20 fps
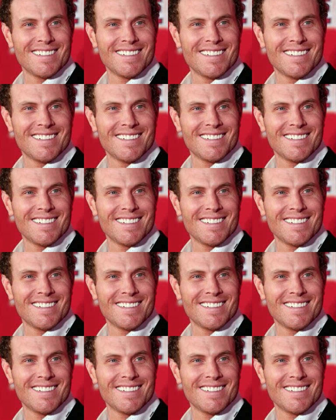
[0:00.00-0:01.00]

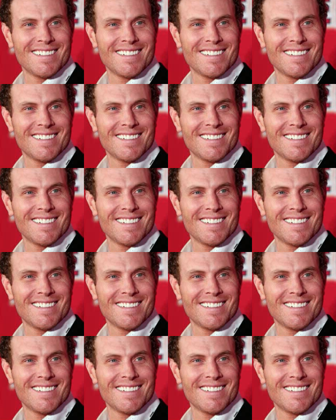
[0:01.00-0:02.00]

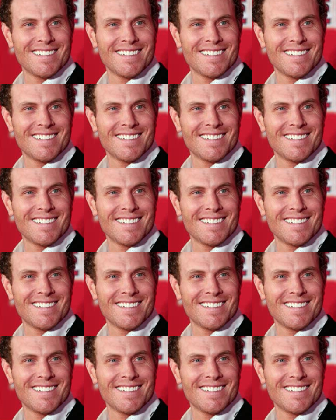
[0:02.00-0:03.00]

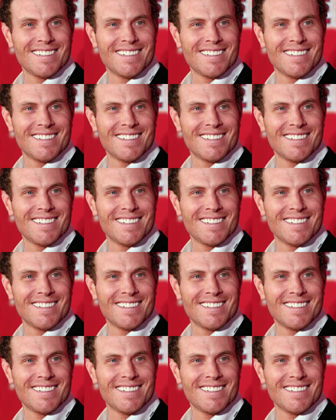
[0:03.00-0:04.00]

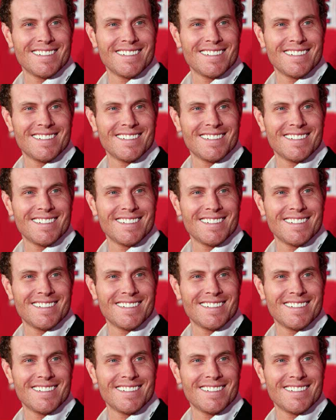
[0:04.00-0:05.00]

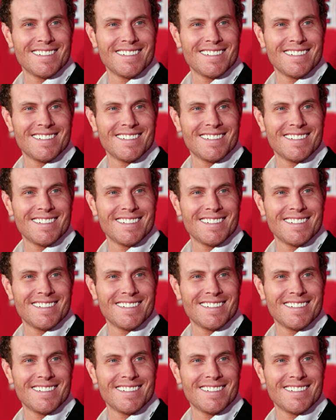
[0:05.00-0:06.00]

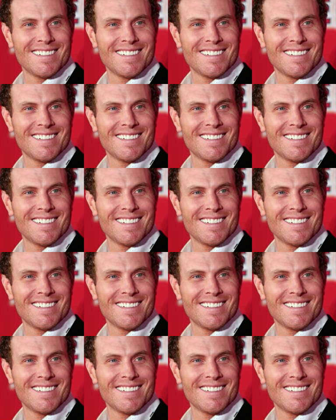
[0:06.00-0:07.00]

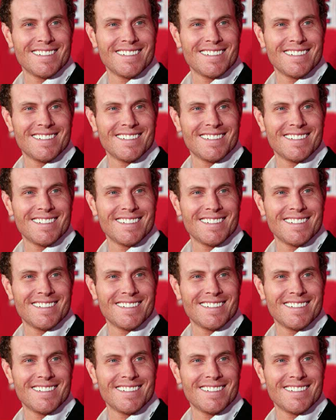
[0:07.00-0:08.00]
[no speech]